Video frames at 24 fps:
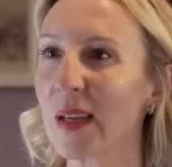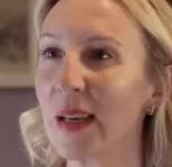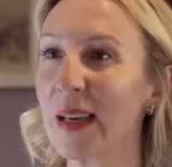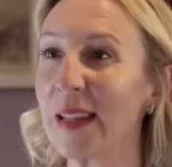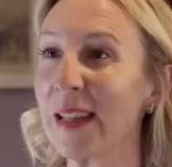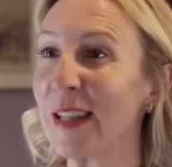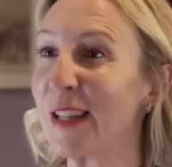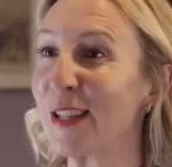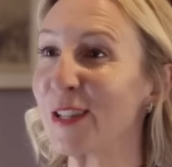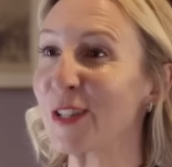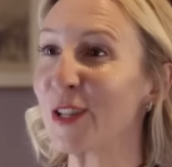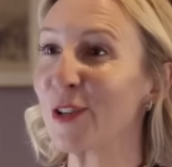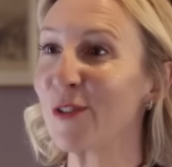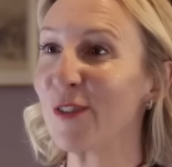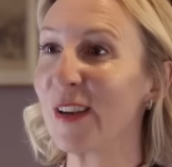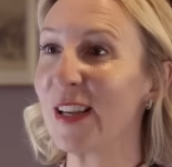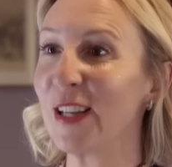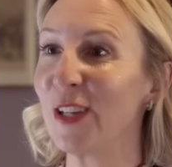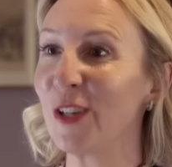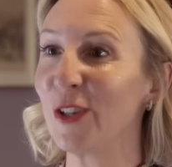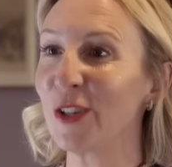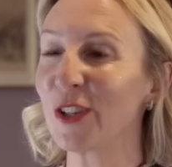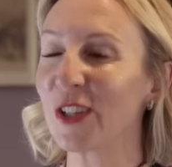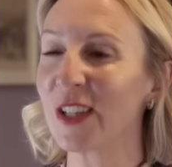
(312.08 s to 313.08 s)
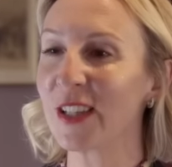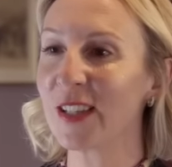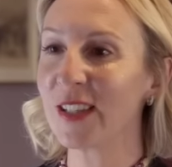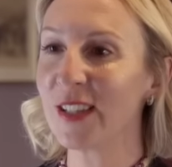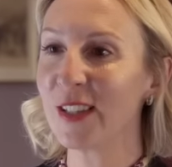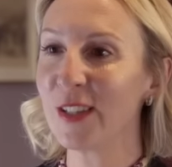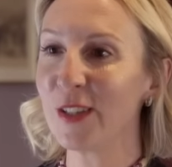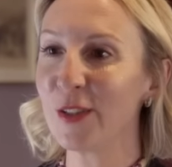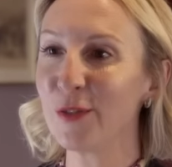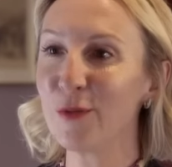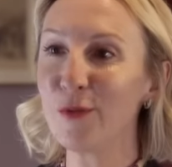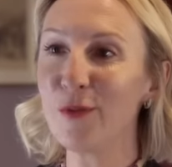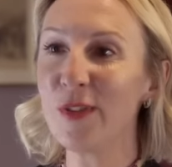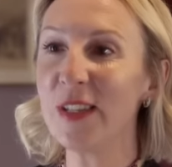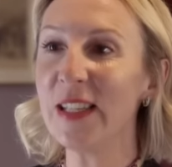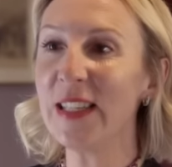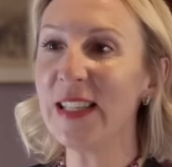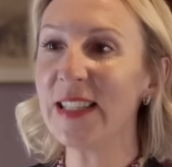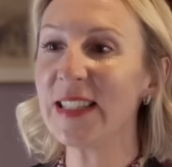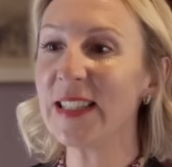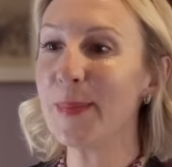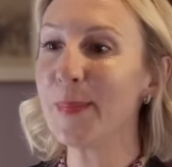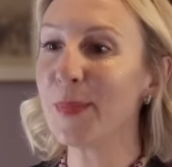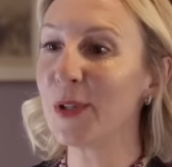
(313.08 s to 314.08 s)
I think that's a great look.
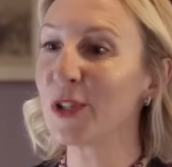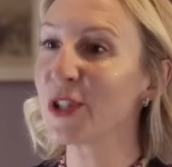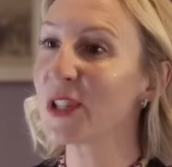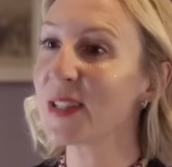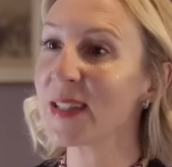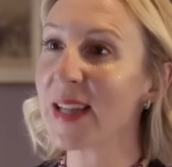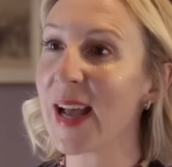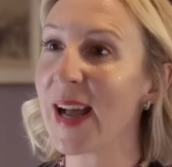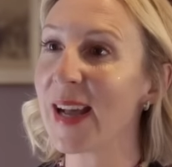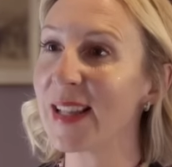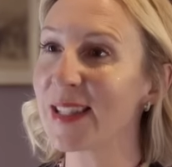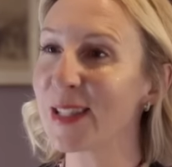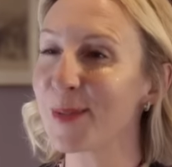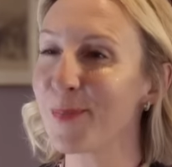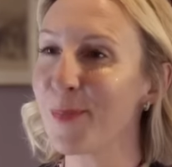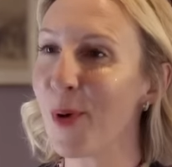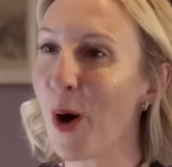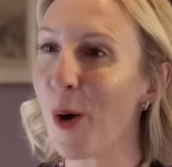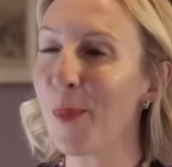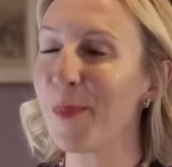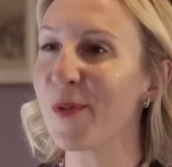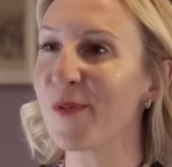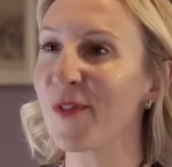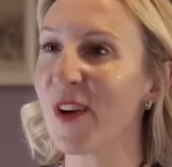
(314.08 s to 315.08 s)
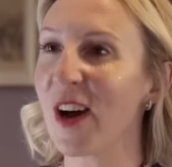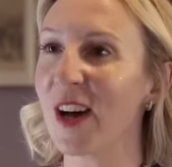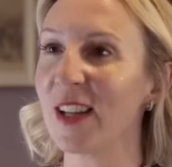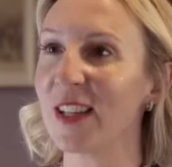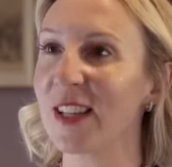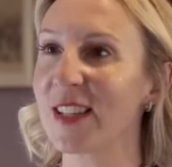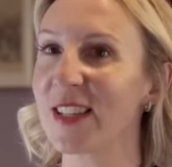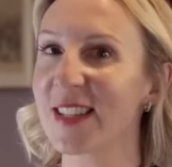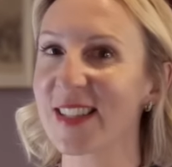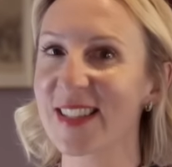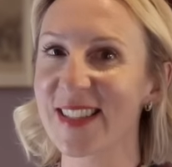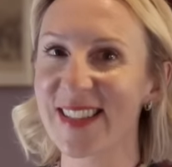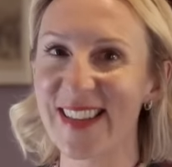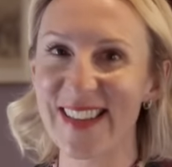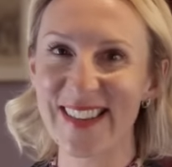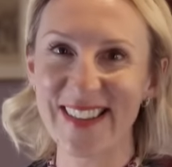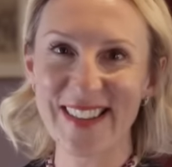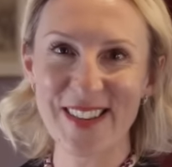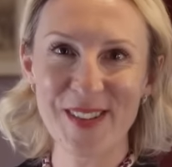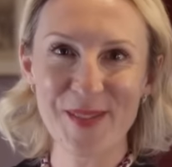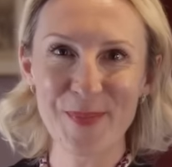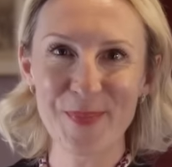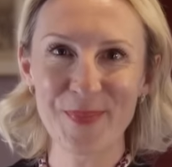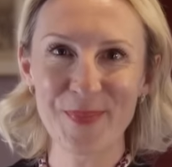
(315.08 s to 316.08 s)
Really simple, just adds a pop of colour, doesn't it?